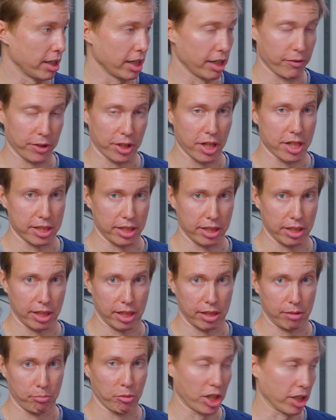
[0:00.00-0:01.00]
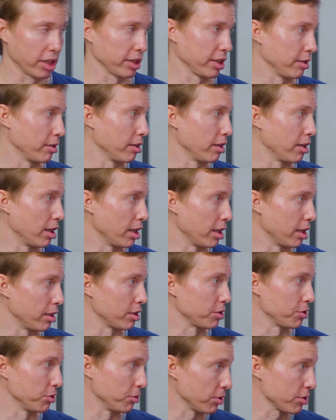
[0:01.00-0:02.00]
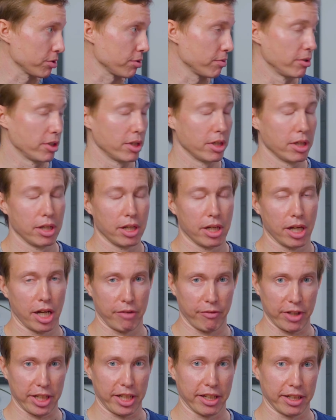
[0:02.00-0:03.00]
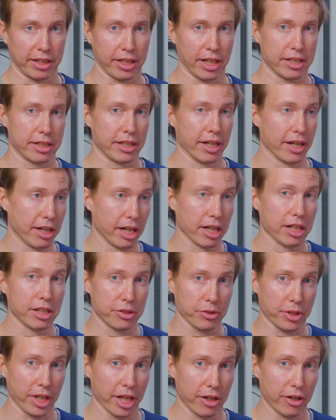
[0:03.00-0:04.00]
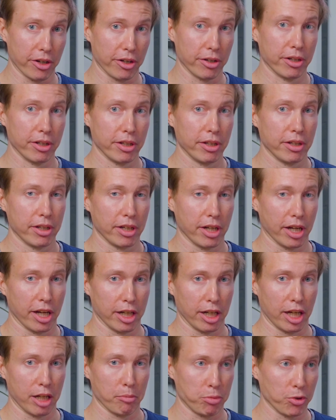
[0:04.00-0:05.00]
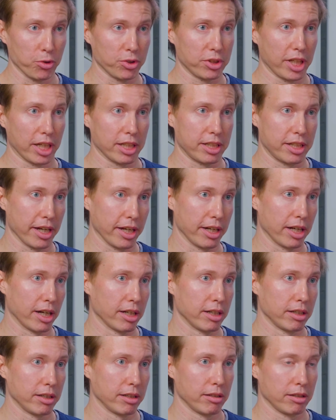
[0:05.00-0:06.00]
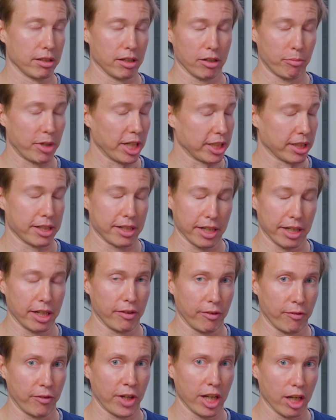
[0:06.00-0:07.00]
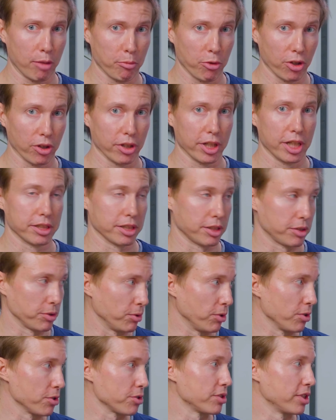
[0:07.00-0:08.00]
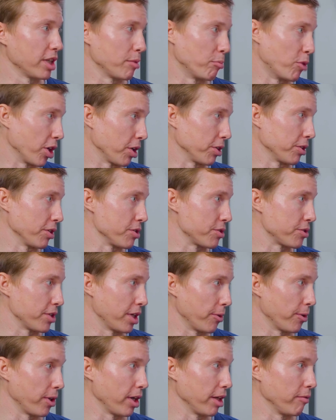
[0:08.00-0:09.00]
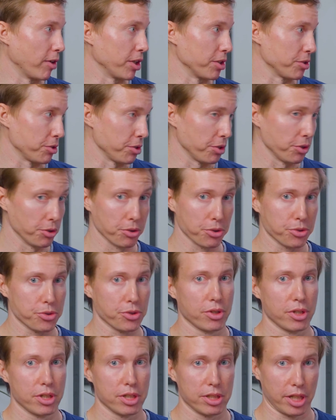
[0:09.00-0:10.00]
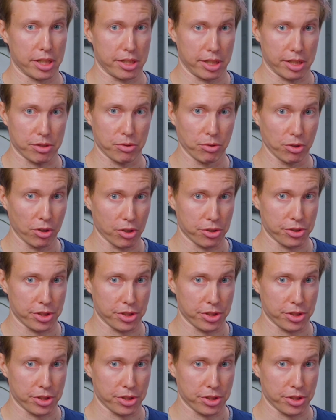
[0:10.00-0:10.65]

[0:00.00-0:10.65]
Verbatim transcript: advertising and marketing uh, tools, and we get that data together and, and put that data uh, make the data available in the tools that marketers generally want to use, such as Google